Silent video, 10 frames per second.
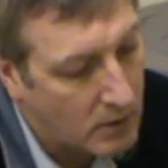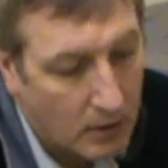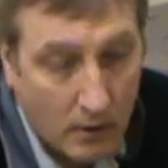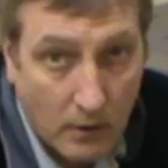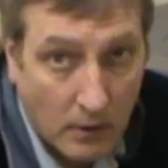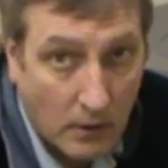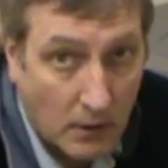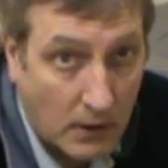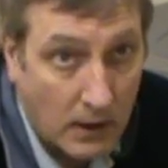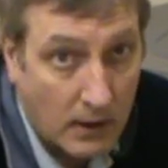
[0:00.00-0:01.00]
or
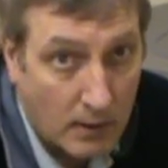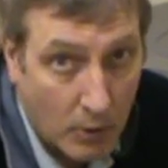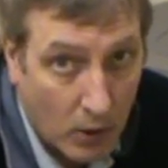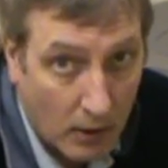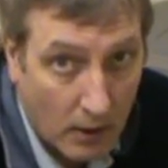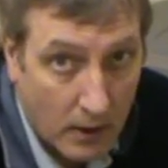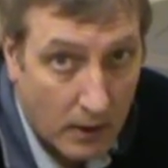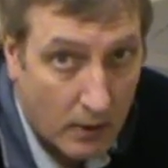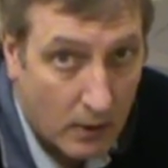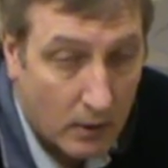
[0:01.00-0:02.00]
near the
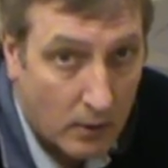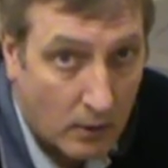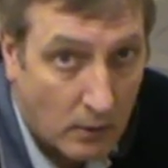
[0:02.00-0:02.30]
boiler, or